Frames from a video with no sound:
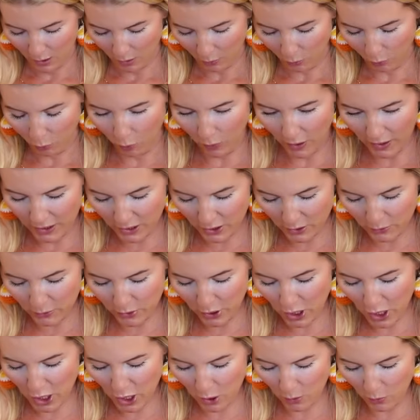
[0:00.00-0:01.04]
What do you
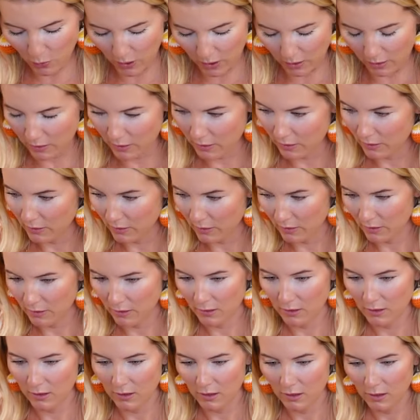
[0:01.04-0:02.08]
know?
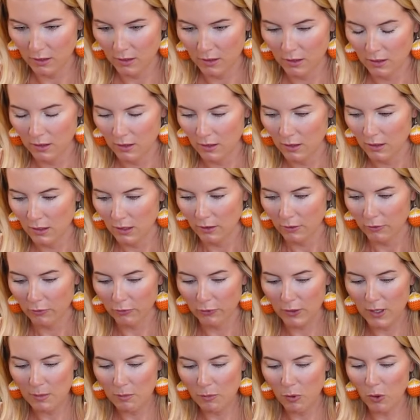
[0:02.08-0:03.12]

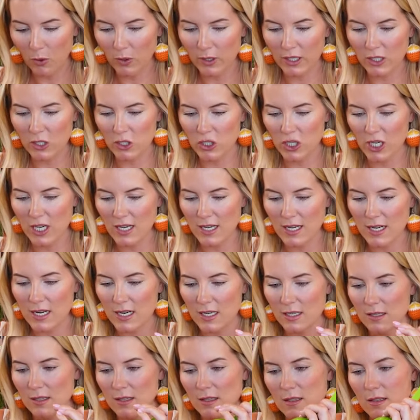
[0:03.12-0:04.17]
Free pouring
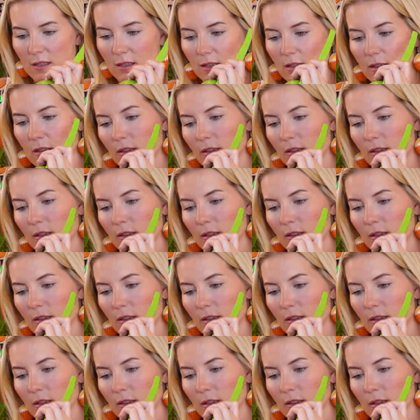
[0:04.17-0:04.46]
genius.